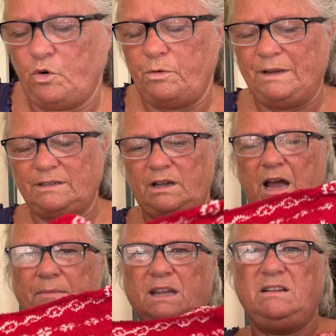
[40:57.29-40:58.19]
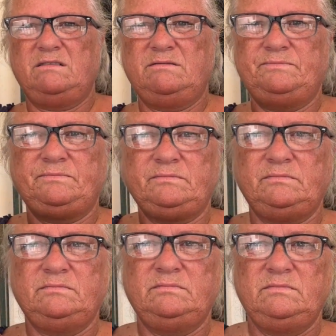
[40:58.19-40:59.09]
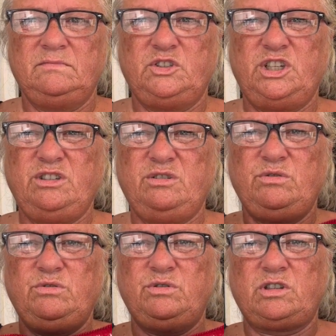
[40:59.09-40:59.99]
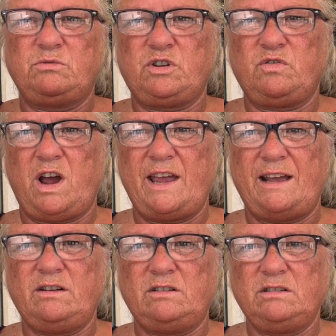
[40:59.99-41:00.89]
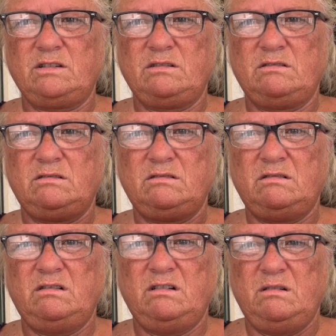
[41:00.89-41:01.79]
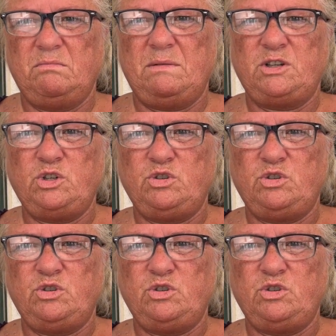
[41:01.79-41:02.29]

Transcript: it? I mean, just to do some triangles. Maybe I should